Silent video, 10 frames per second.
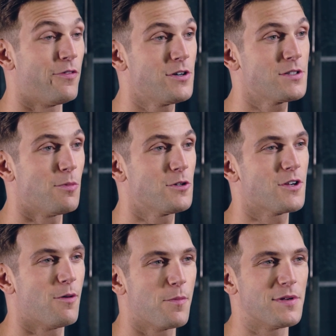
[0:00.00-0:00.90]
The first
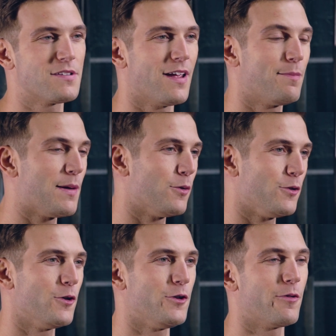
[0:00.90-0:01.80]
most common mistake people
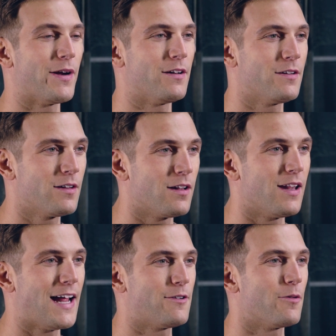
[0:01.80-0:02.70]
do during
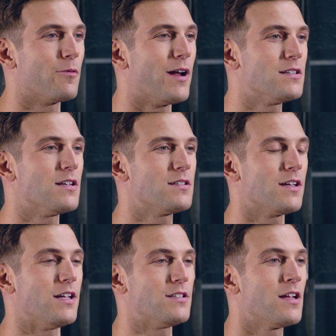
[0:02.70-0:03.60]
lateral
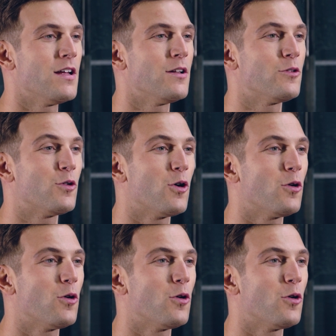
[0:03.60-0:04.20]
raises is to